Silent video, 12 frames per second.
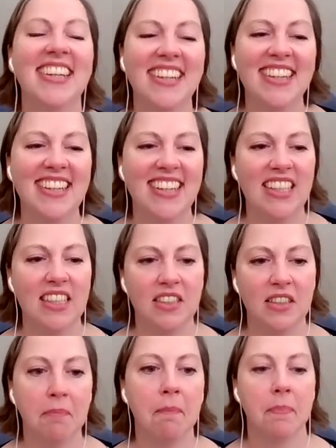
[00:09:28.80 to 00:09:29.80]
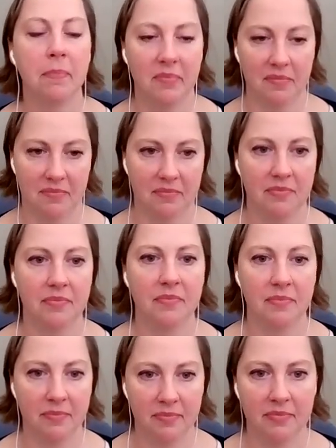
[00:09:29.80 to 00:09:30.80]

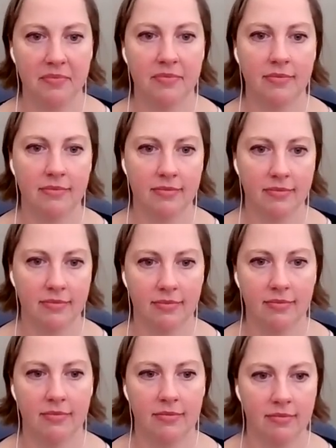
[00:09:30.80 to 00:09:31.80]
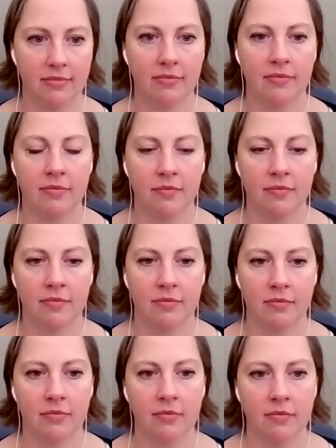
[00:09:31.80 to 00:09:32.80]

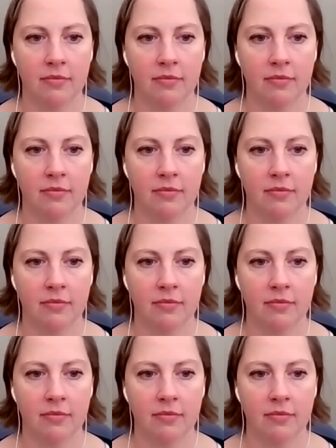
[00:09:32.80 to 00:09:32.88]
(not speaking)